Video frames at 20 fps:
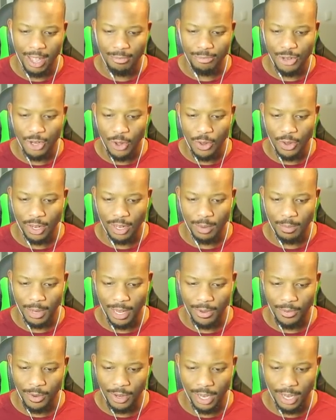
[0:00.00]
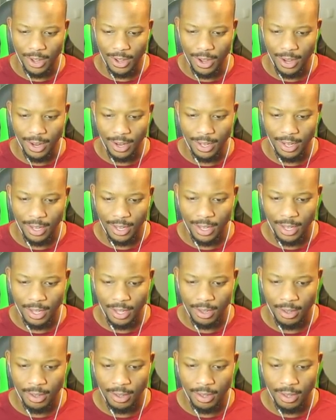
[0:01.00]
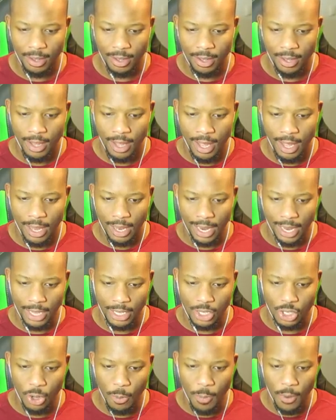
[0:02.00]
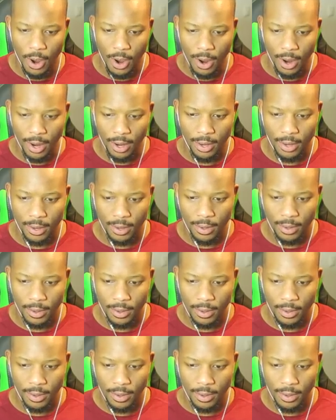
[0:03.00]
I'm trolling him, like, really hard. Like, super hard.